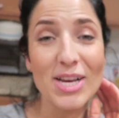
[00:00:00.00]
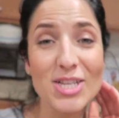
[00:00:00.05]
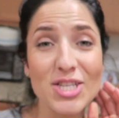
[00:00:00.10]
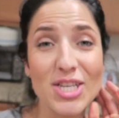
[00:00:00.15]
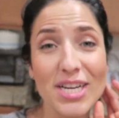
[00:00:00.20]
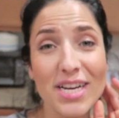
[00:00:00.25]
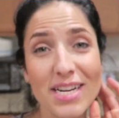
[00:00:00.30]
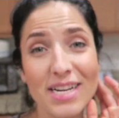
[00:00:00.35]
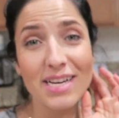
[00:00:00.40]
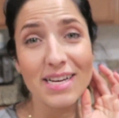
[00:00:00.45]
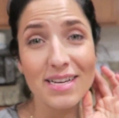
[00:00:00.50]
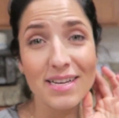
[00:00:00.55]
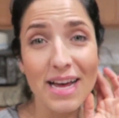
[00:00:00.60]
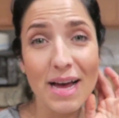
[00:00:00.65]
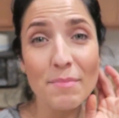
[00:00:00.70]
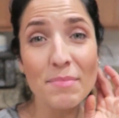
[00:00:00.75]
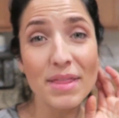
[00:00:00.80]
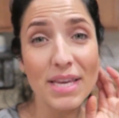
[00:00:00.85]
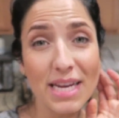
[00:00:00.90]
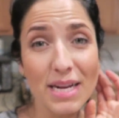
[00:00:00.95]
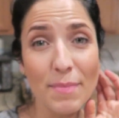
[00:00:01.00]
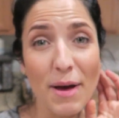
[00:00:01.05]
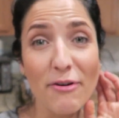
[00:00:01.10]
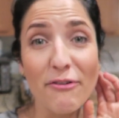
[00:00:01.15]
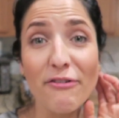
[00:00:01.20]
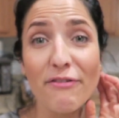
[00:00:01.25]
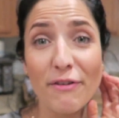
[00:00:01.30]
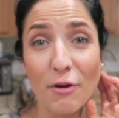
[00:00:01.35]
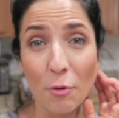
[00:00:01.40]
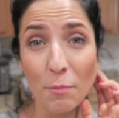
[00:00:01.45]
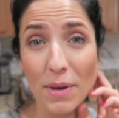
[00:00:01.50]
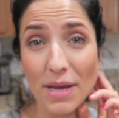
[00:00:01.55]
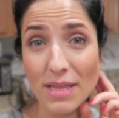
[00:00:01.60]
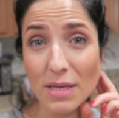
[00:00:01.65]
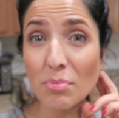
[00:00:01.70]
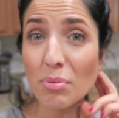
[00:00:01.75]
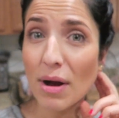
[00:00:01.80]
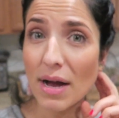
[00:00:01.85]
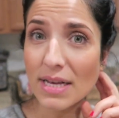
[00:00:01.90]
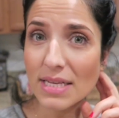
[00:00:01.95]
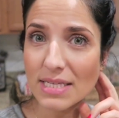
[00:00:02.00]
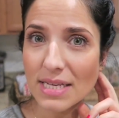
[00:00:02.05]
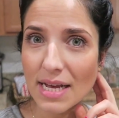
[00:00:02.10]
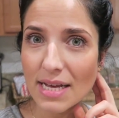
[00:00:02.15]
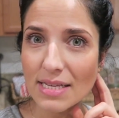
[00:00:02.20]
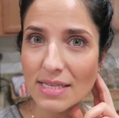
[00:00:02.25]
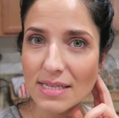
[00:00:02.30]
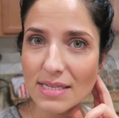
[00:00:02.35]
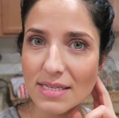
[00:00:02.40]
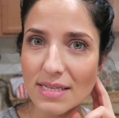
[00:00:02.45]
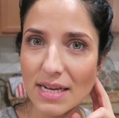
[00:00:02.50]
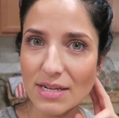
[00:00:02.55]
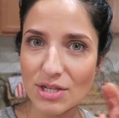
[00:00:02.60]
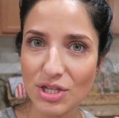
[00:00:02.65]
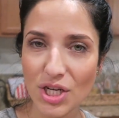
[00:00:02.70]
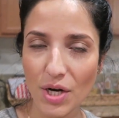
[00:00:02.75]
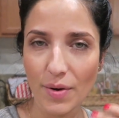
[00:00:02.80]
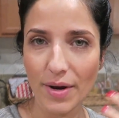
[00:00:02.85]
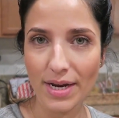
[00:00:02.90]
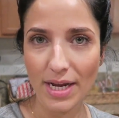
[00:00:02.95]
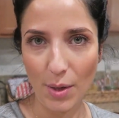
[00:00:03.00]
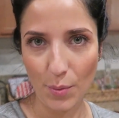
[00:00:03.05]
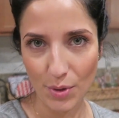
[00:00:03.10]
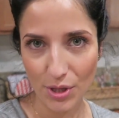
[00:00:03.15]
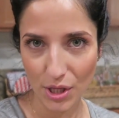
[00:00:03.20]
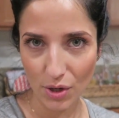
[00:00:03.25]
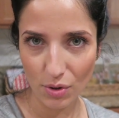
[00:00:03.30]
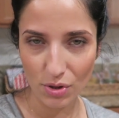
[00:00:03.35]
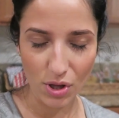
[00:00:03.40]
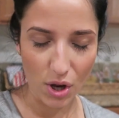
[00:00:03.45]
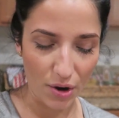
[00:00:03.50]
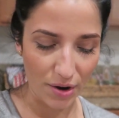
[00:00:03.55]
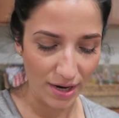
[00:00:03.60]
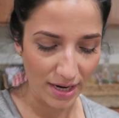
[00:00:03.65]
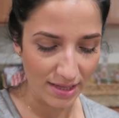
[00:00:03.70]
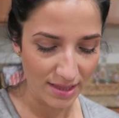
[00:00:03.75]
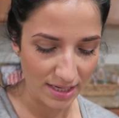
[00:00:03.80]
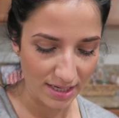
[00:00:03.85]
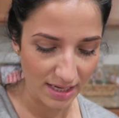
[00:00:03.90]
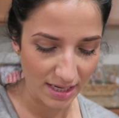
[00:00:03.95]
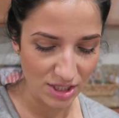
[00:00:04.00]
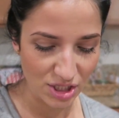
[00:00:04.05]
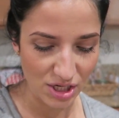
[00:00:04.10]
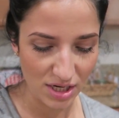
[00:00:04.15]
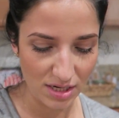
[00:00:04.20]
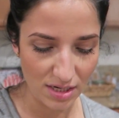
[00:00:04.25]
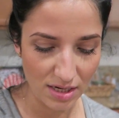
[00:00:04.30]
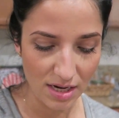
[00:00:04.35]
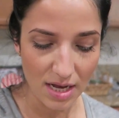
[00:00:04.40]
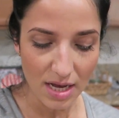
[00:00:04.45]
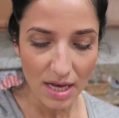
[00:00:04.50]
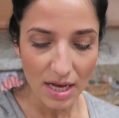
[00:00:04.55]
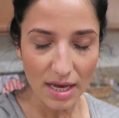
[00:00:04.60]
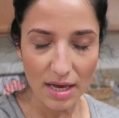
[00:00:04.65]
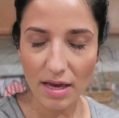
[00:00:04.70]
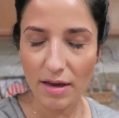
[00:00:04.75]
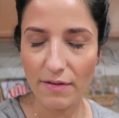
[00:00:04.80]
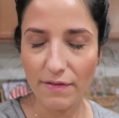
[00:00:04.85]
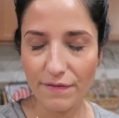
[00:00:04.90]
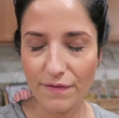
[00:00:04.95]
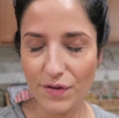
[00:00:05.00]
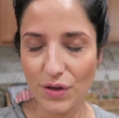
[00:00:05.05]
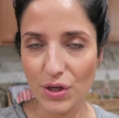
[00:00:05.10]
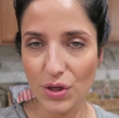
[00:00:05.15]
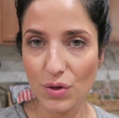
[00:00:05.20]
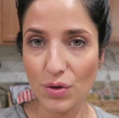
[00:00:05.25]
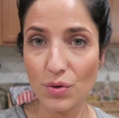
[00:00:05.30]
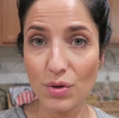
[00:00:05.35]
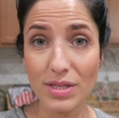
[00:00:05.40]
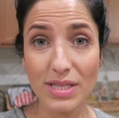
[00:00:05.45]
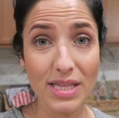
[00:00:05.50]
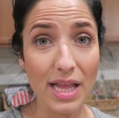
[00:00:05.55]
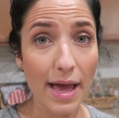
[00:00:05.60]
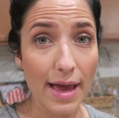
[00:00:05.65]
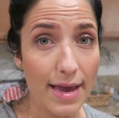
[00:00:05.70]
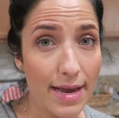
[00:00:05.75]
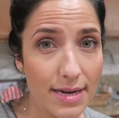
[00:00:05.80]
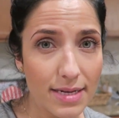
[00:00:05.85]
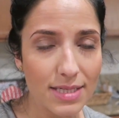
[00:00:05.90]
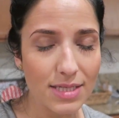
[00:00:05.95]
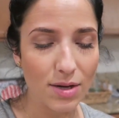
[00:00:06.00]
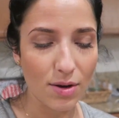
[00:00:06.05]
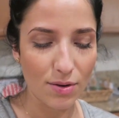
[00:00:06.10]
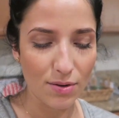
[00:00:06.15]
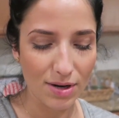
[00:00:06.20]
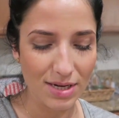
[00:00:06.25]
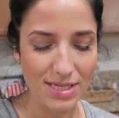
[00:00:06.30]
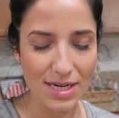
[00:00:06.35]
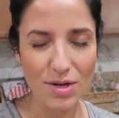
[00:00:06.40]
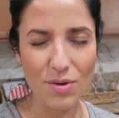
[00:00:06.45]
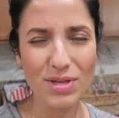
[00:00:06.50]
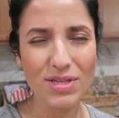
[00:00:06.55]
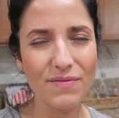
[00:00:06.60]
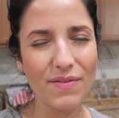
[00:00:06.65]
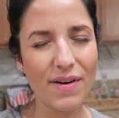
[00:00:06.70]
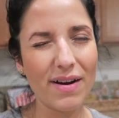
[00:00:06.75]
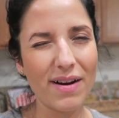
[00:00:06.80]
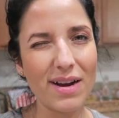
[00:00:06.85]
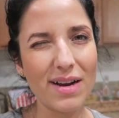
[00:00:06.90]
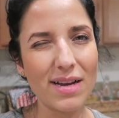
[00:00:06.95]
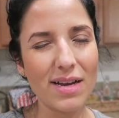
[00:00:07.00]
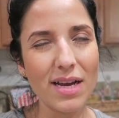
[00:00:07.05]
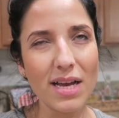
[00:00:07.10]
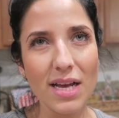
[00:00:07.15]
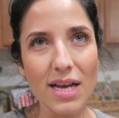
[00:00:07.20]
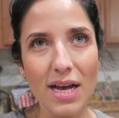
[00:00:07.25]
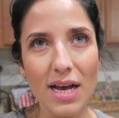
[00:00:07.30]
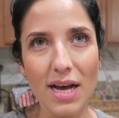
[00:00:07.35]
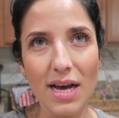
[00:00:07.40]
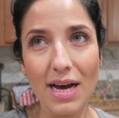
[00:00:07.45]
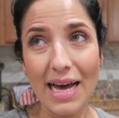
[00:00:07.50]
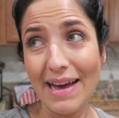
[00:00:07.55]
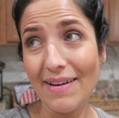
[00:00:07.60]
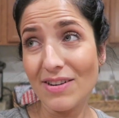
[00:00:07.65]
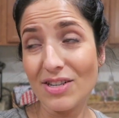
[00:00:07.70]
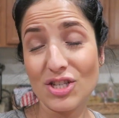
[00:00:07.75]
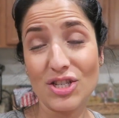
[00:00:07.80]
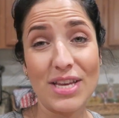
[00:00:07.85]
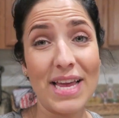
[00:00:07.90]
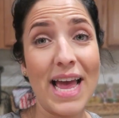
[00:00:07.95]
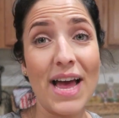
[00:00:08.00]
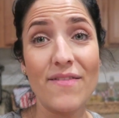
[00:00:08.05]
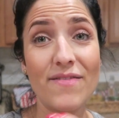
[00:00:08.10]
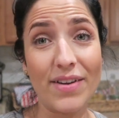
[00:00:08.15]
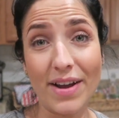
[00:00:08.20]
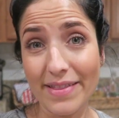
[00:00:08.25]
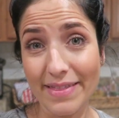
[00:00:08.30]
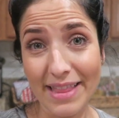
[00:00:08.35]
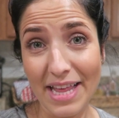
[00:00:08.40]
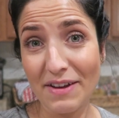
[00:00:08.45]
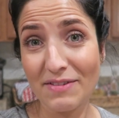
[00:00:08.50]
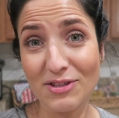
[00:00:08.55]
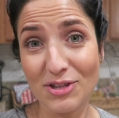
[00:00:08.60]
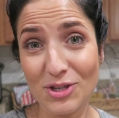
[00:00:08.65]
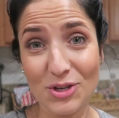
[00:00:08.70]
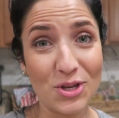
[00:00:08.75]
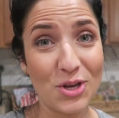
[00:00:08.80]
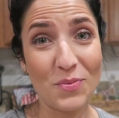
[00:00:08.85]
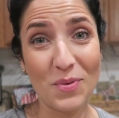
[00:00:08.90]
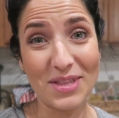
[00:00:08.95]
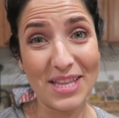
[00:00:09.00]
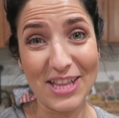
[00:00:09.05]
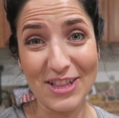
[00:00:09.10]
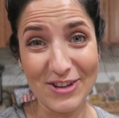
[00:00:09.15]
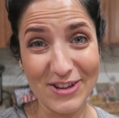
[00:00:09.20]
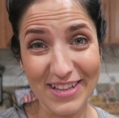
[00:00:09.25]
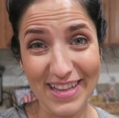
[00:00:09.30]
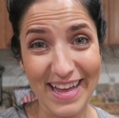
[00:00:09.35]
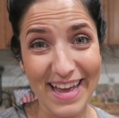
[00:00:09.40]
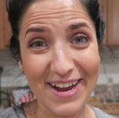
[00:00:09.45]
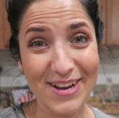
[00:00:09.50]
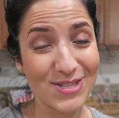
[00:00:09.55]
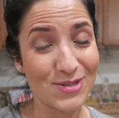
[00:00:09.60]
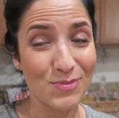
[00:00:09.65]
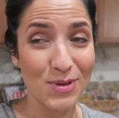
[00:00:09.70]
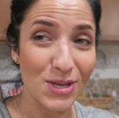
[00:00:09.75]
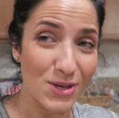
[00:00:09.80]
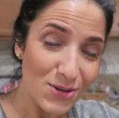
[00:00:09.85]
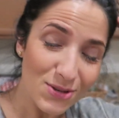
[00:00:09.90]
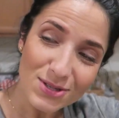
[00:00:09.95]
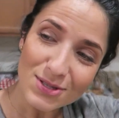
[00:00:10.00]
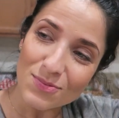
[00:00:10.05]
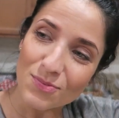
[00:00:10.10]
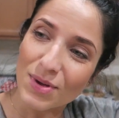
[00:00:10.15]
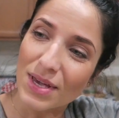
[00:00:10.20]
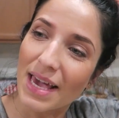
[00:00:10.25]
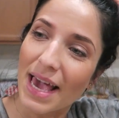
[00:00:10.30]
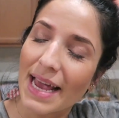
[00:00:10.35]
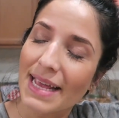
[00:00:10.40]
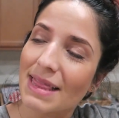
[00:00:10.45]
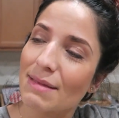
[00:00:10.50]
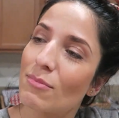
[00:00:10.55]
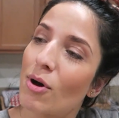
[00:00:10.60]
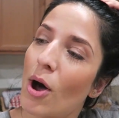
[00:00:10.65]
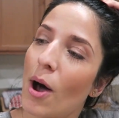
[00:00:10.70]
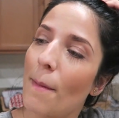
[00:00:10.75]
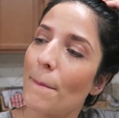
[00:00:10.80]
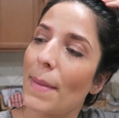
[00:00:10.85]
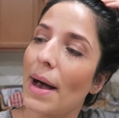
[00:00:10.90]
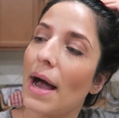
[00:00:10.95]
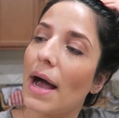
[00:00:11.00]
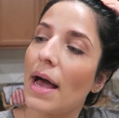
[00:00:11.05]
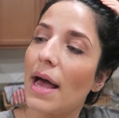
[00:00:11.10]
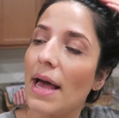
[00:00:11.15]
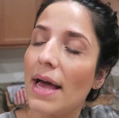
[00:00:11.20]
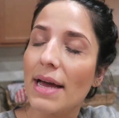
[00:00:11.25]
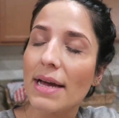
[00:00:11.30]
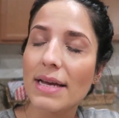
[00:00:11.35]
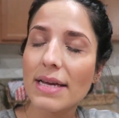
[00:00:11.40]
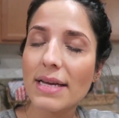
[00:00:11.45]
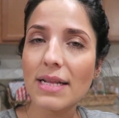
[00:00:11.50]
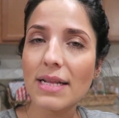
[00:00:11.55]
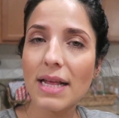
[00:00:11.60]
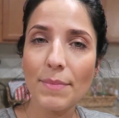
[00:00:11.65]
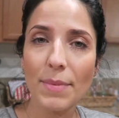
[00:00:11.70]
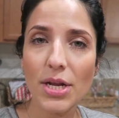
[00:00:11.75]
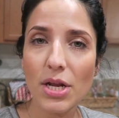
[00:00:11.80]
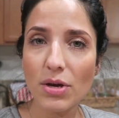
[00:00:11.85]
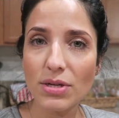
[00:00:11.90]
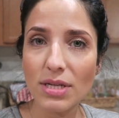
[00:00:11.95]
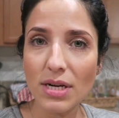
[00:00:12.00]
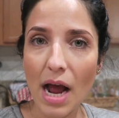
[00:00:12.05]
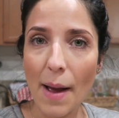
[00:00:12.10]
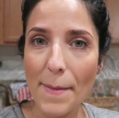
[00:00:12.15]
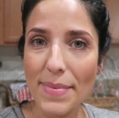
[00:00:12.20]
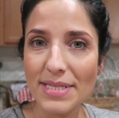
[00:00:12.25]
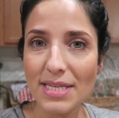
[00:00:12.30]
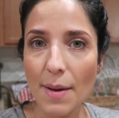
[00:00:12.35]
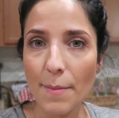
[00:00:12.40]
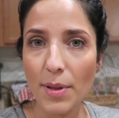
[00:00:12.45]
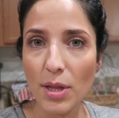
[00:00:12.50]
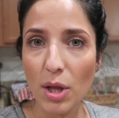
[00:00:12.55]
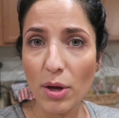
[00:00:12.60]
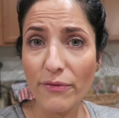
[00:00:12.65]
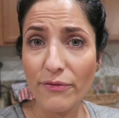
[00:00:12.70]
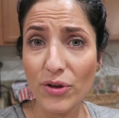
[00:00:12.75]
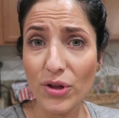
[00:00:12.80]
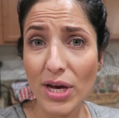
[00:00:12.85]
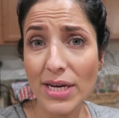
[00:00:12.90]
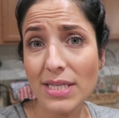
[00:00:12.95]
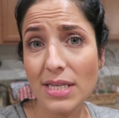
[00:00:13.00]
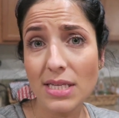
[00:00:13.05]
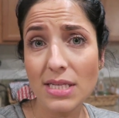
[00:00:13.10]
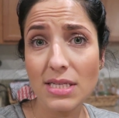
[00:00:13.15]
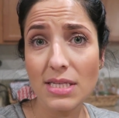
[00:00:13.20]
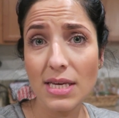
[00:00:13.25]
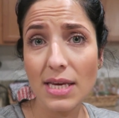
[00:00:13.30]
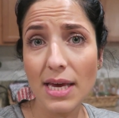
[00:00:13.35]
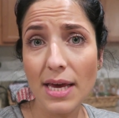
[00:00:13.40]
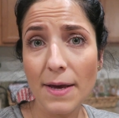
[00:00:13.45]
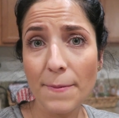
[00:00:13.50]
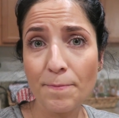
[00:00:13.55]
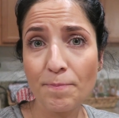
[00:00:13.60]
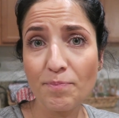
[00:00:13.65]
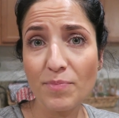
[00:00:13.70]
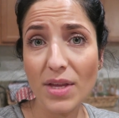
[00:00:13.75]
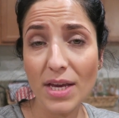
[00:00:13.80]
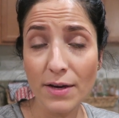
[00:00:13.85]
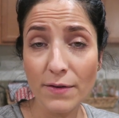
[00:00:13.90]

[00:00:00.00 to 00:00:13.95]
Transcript: I'm actually gonna, I'm thinking about filming the process and sharing it with you and Laura in the kitchen if you'd like. So, because I know it's a very, uh, I actually have none left to show you what they look like because we used, we ate them all. But let me know in the comments down below if you'd like to see it.